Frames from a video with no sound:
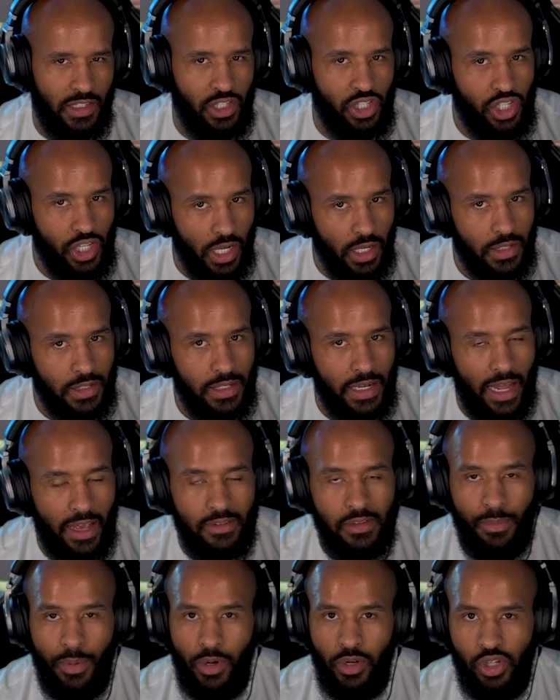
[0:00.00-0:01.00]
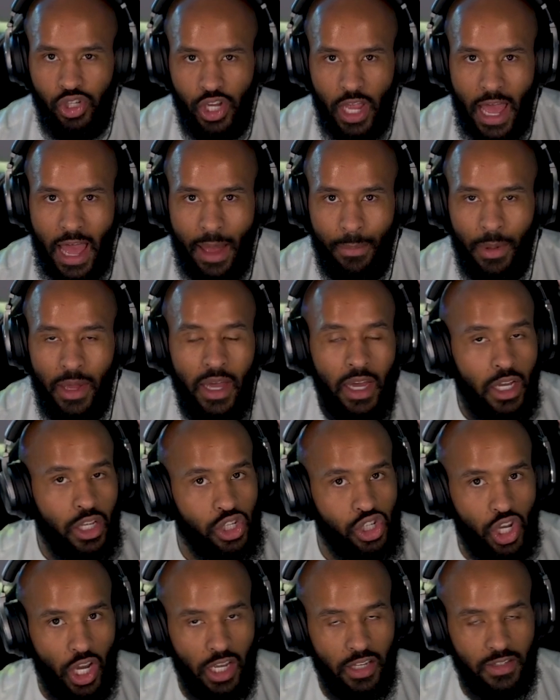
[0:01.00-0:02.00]
Justin has a better jab.
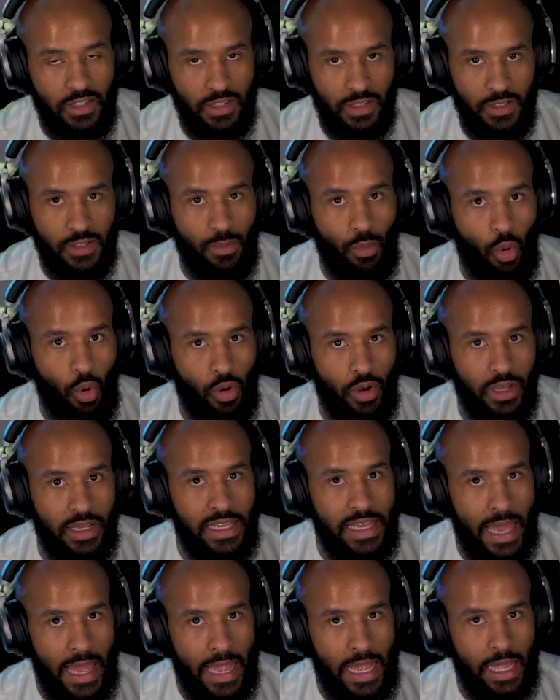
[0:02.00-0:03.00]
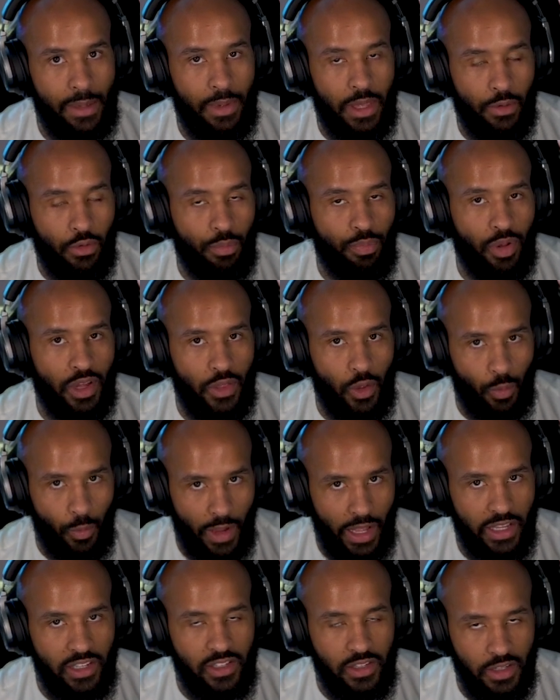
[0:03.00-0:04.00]
Justin is more game. He will play the
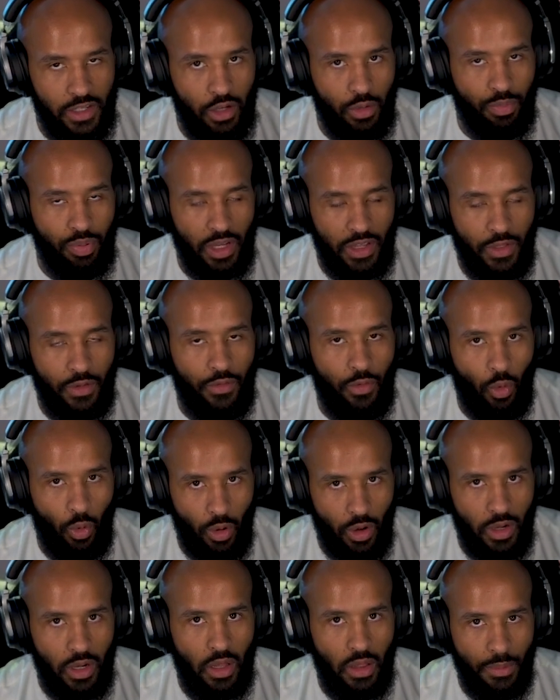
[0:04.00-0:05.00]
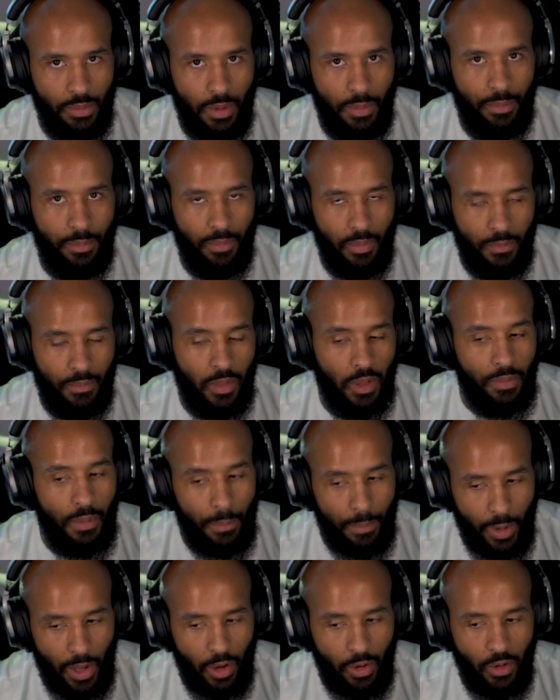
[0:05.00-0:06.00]
range. He'll play the void a little bit
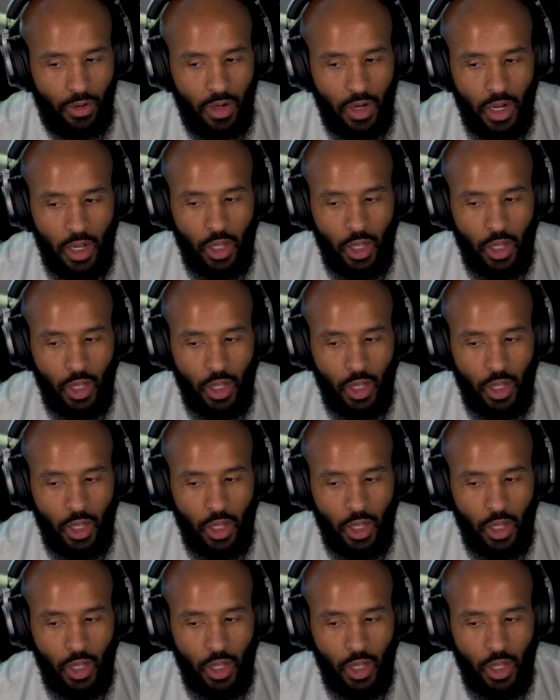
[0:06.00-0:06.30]
better.